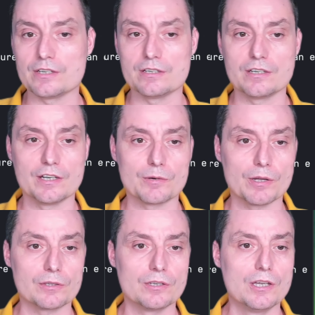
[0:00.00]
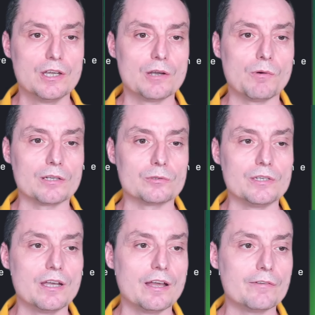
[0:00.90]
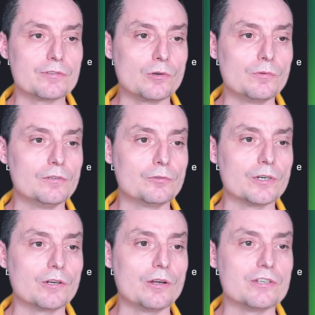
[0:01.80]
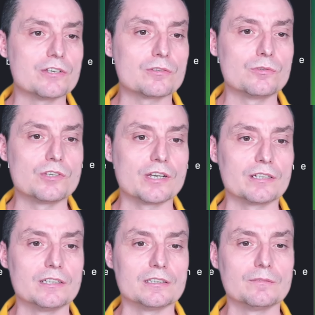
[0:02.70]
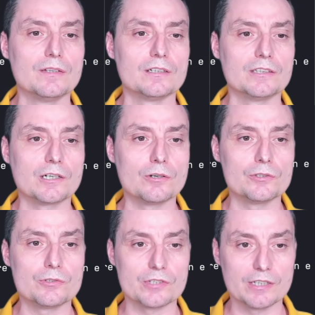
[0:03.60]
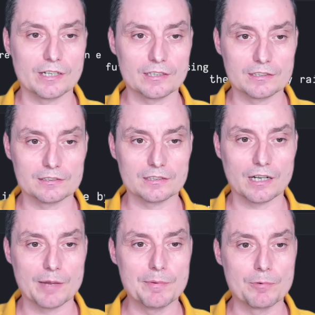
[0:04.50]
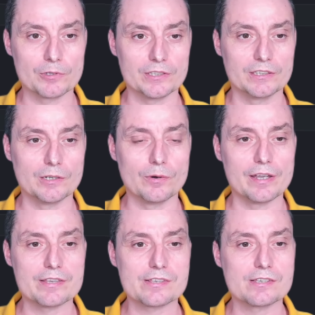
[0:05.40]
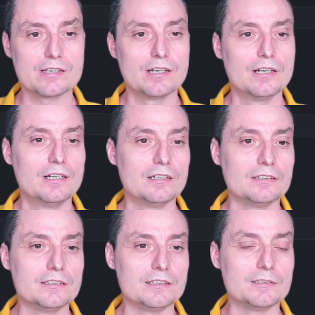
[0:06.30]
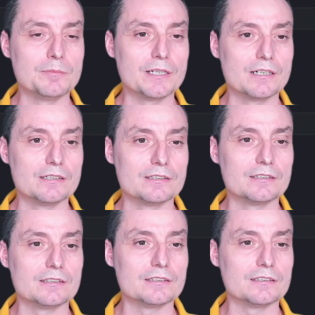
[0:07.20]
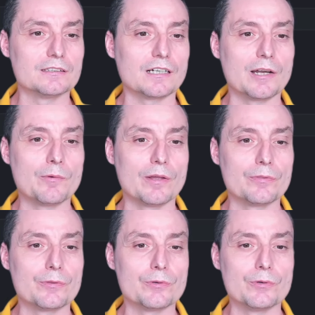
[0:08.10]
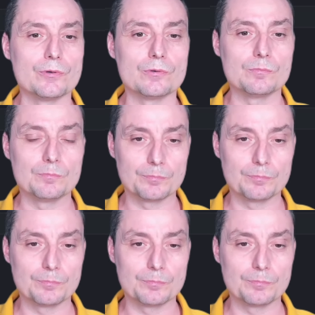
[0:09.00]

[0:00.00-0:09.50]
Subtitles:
in here what we have. So if we're going just to check the code, you see that I'm importing the OS. This is because I want to